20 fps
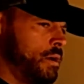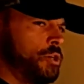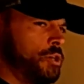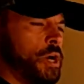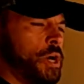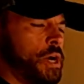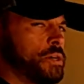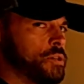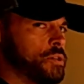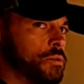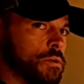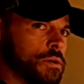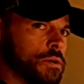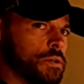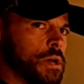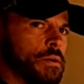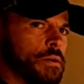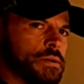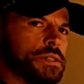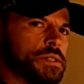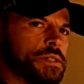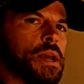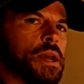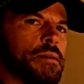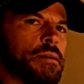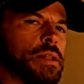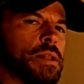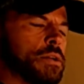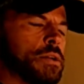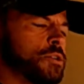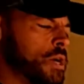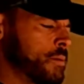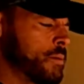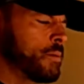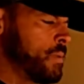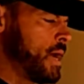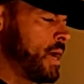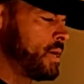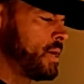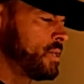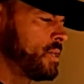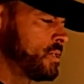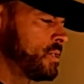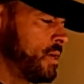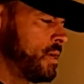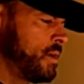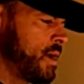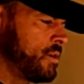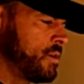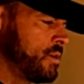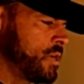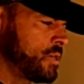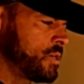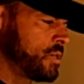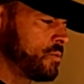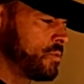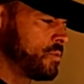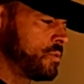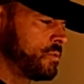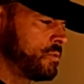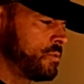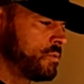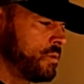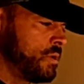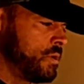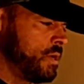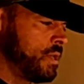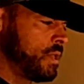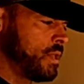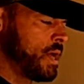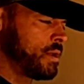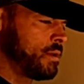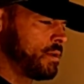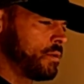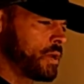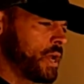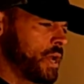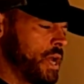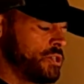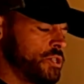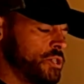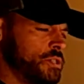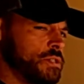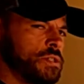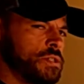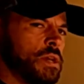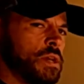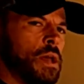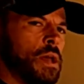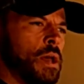Trek stores obviously have a lot of Trek bikes. They got Trek stores a lot of locations.